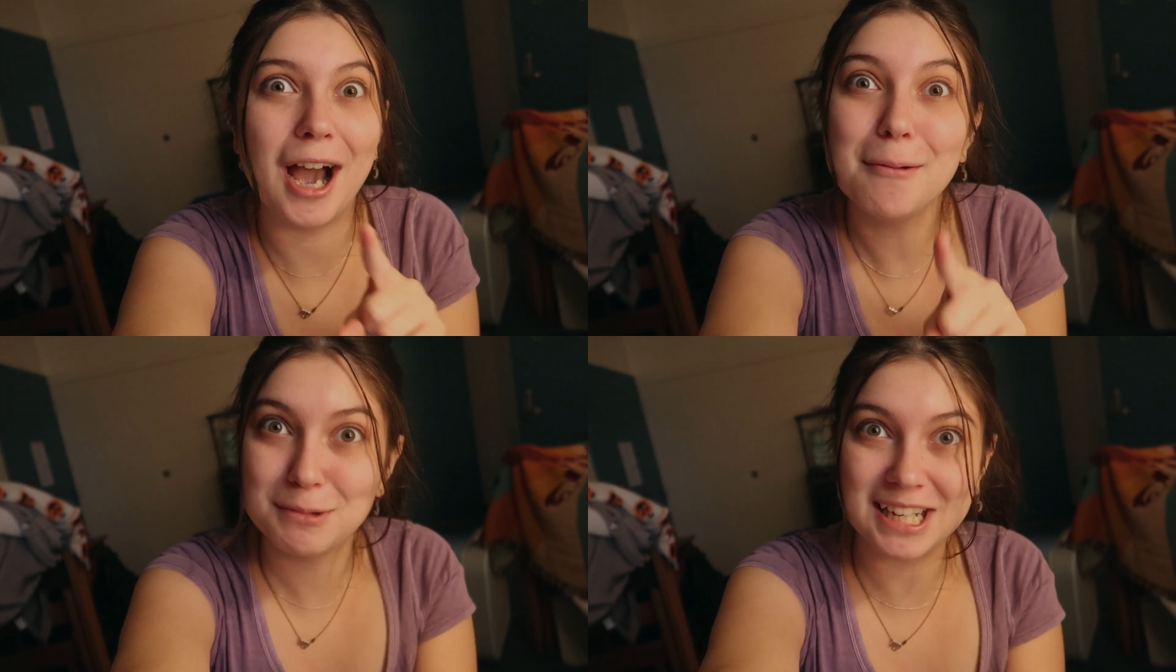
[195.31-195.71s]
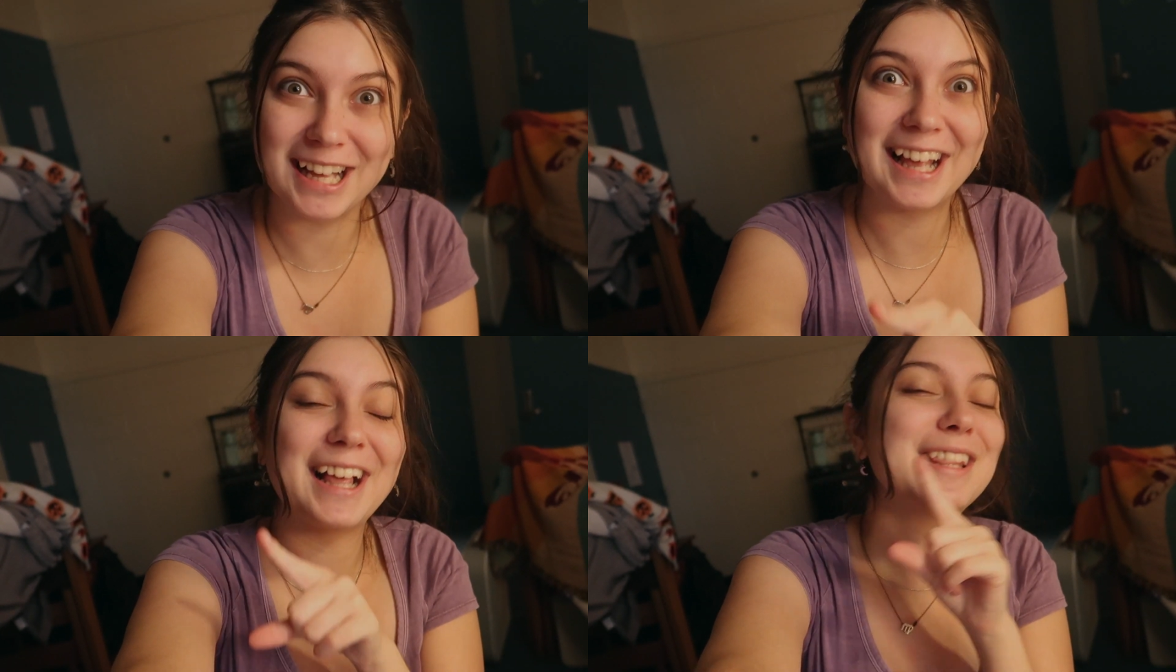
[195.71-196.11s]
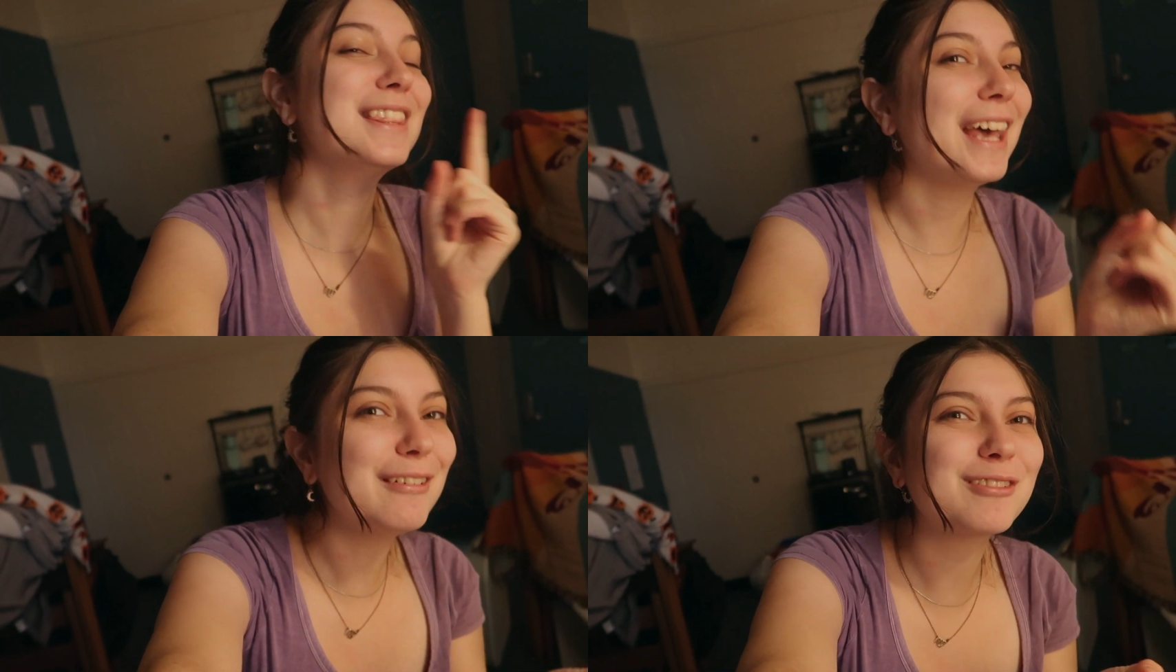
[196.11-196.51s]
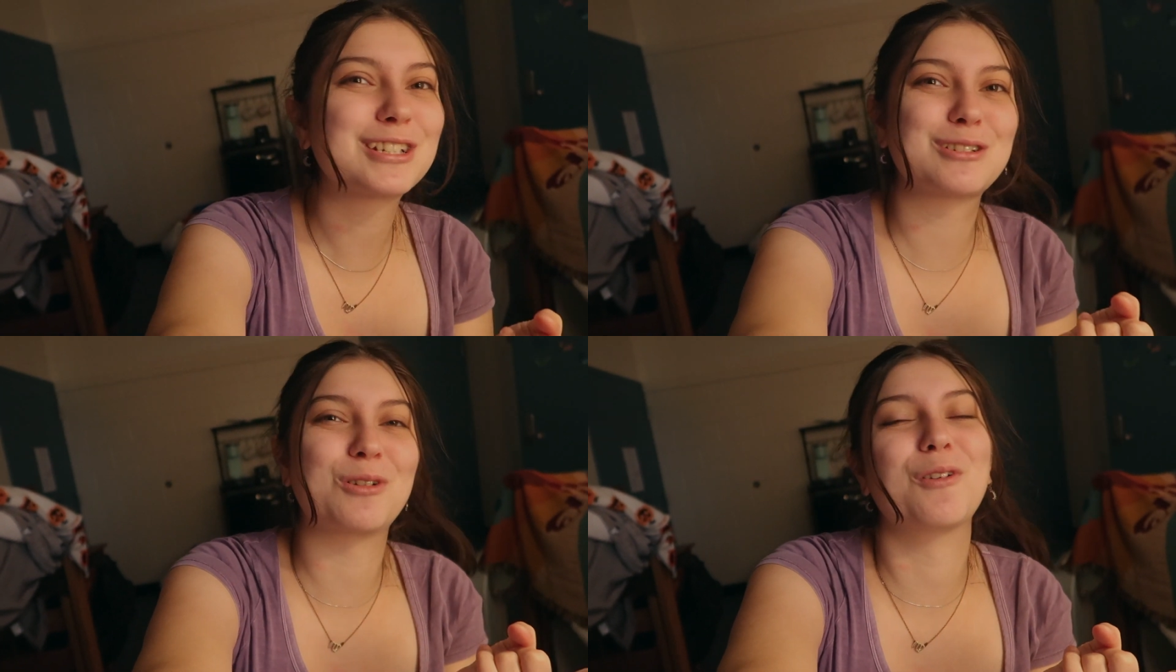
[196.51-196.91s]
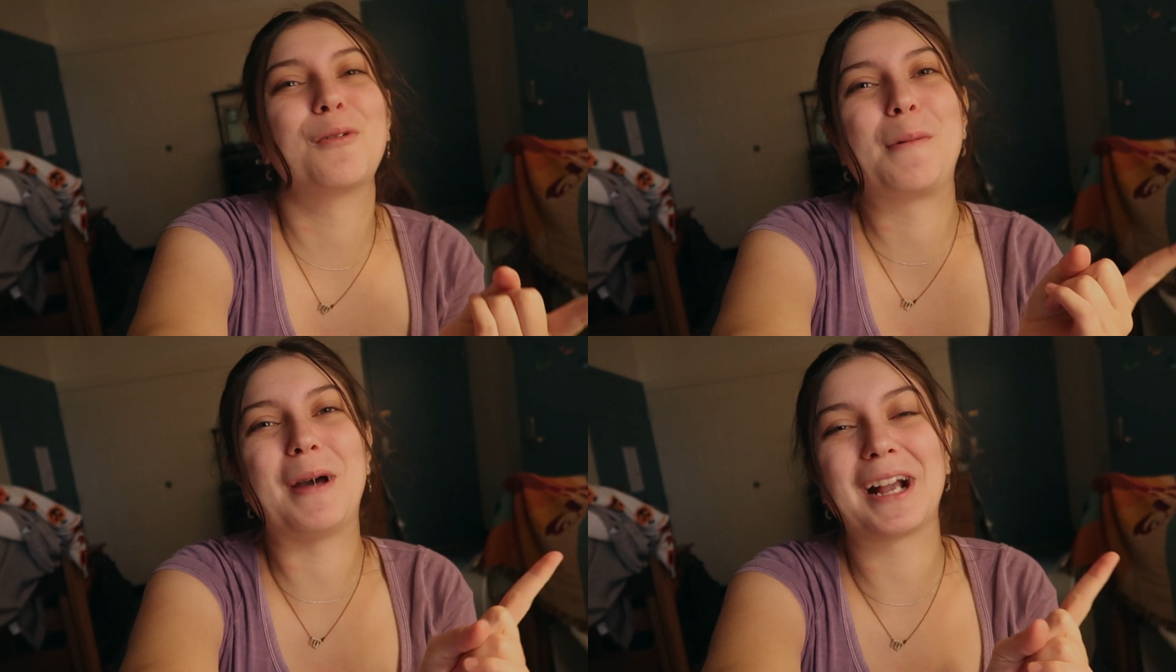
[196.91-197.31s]
update it and then restore from
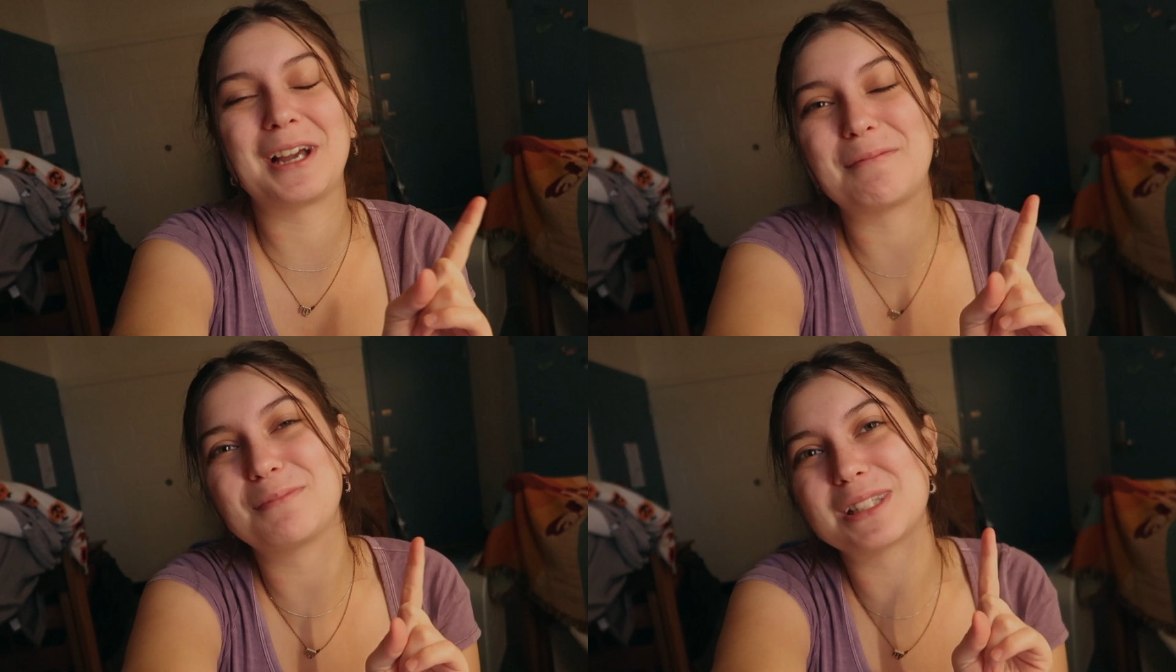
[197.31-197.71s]
a backup.